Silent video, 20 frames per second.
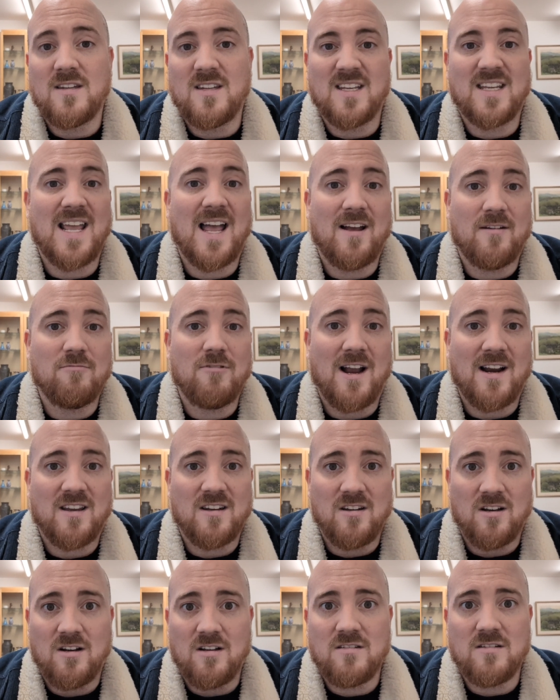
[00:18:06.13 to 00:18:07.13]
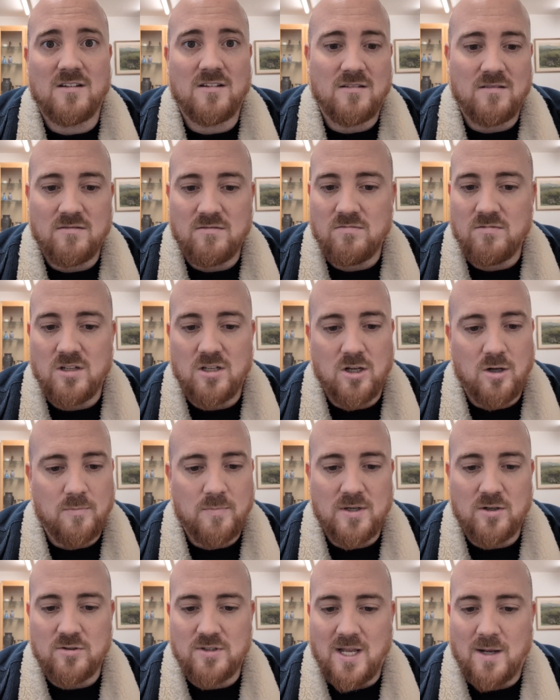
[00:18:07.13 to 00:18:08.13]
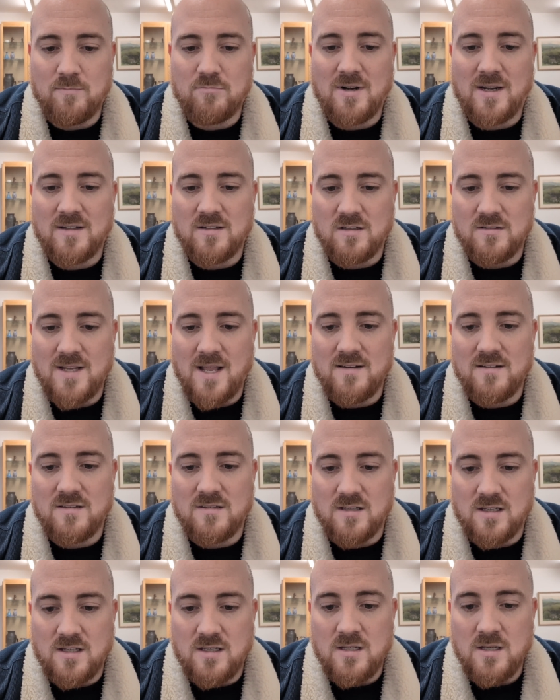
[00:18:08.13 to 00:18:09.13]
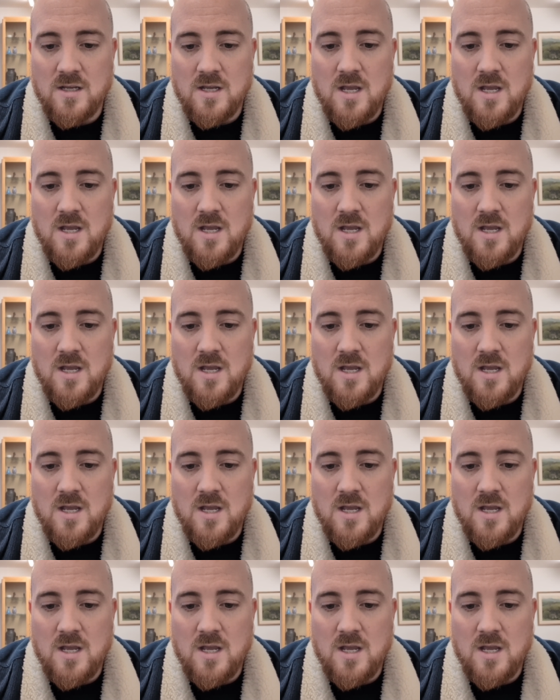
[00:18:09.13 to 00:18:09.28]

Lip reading: get recognized and build that brand identity.